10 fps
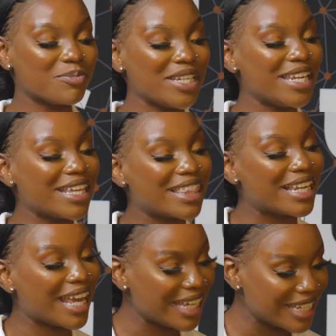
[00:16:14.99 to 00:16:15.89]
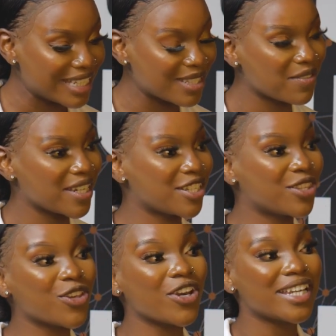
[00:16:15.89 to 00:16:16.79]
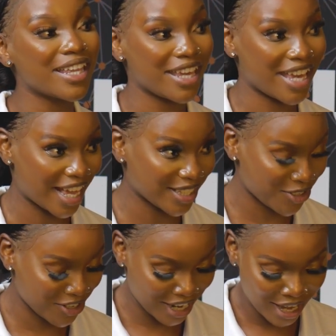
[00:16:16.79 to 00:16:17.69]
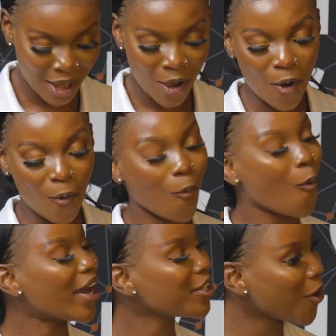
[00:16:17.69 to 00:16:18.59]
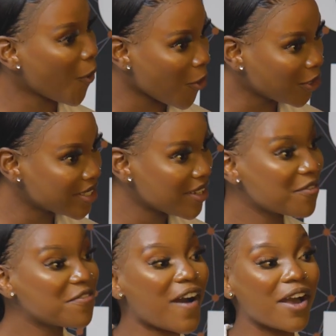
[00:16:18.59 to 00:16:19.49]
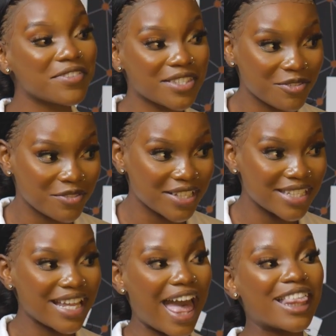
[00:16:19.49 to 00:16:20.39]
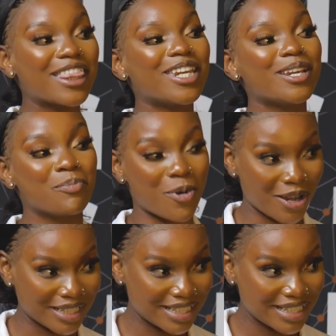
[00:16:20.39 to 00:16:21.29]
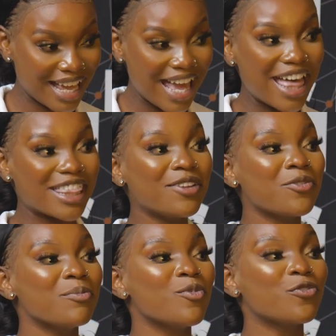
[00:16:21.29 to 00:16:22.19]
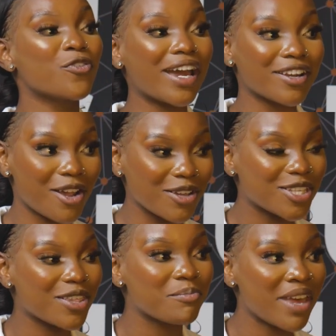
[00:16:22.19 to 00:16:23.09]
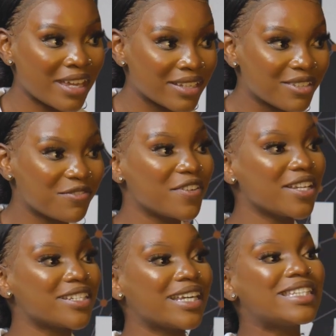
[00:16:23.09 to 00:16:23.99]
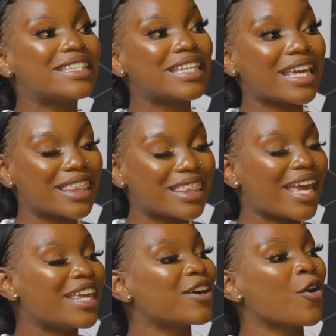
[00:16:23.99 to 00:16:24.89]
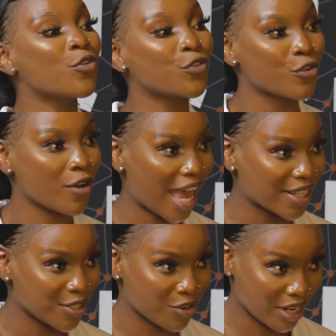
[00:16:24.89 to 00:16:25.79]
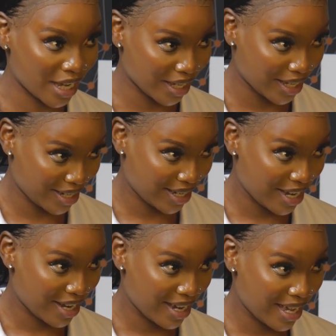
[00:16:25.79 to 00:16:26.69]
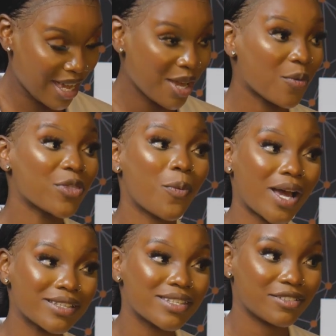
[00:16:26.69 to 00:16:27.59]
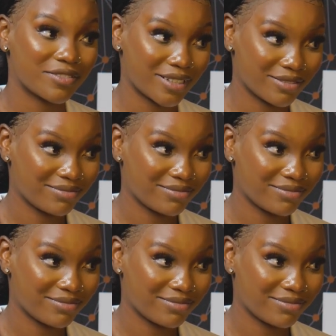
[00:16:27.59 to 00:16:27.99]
meaning the ladies finished third in their category, yeah. one gold, five silvers, and three bronze. Mm. Then we move right along to the men, finishing sixth in the overall category. Yeah. yeah. With one silver.